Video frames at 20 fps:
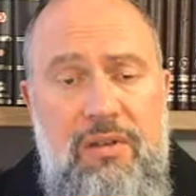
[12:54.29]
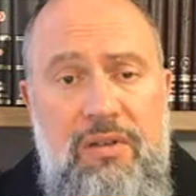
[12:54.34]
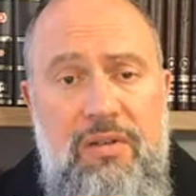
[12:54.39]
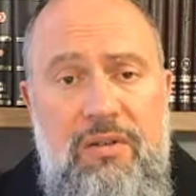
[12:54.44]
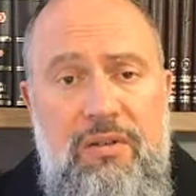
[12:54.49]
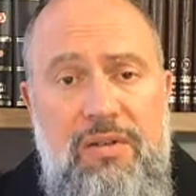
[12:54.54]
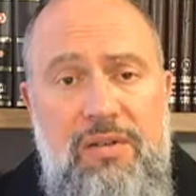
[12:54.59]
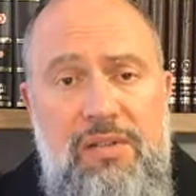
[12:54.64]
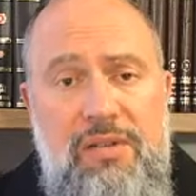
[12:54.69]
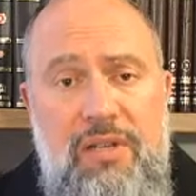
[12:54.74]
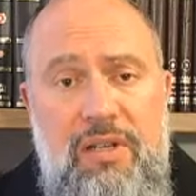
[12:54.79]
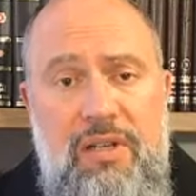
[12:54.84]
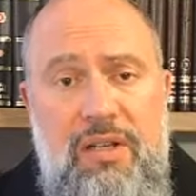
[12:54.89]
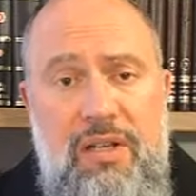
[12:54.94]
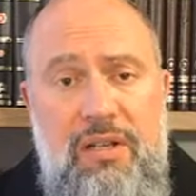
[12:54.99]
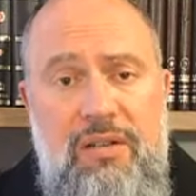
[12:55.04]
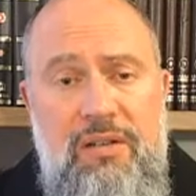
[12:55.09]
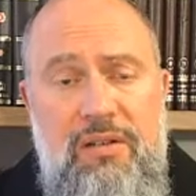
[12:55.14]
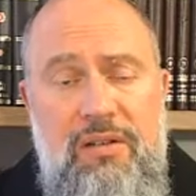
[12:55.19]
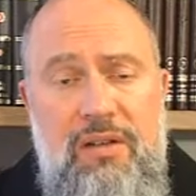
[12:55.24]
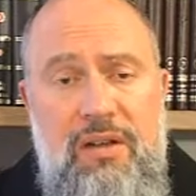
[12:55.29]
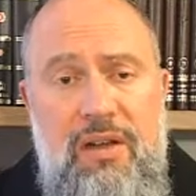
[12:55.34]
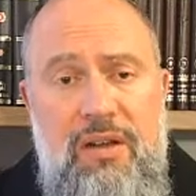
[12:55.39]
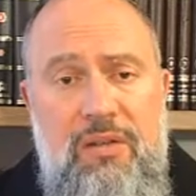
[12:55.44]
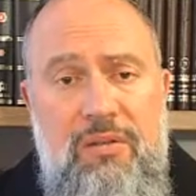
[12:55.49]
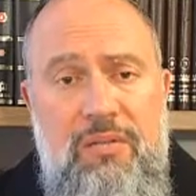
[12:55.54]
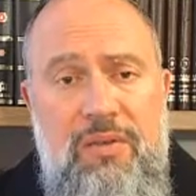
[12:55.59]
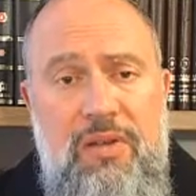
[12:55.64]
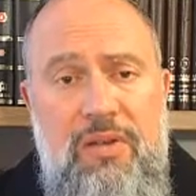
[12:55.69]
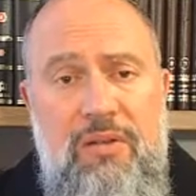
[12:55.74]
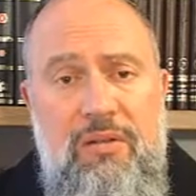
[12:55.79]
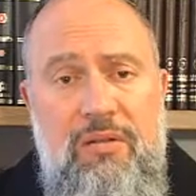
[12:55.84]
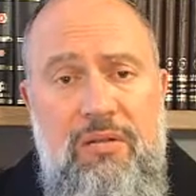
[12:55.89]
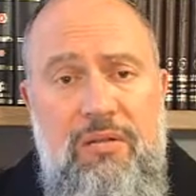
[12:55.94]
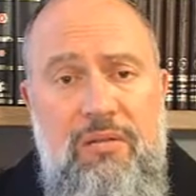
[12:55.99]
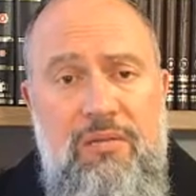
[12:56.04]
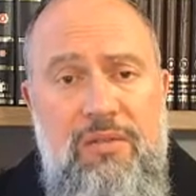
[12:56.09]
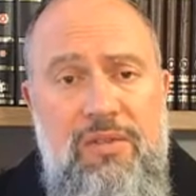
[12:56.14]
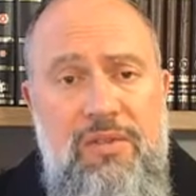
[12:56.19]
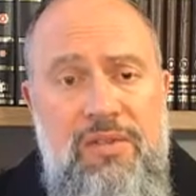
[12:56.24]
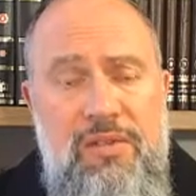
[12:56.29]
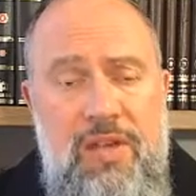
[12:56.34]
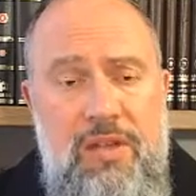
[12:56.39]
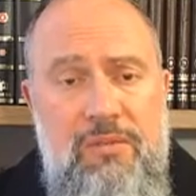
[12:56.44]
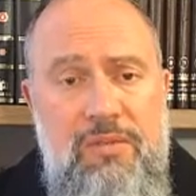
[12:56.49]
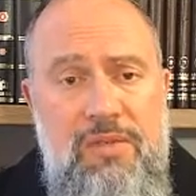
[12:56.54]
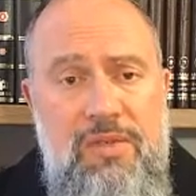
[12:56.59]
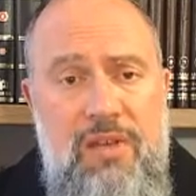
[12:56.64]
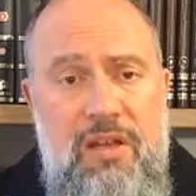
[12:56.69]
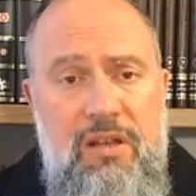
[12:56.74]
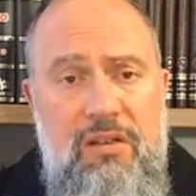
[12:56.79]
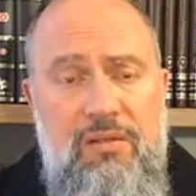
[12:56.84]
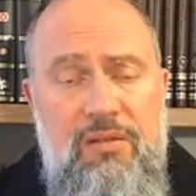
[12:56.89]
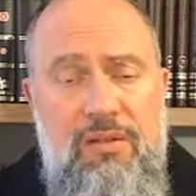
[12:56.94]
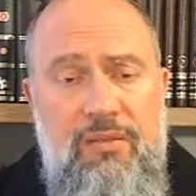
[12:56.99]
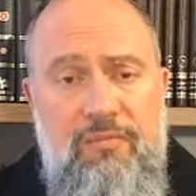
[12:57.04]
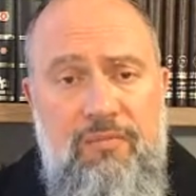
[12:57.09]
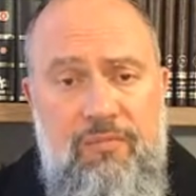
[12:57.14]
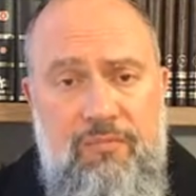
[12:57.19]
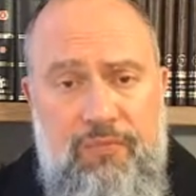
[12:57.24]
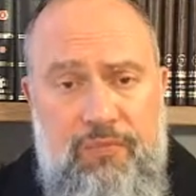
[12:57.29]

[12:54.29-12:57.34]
there is a letter in Arabic with the same sound.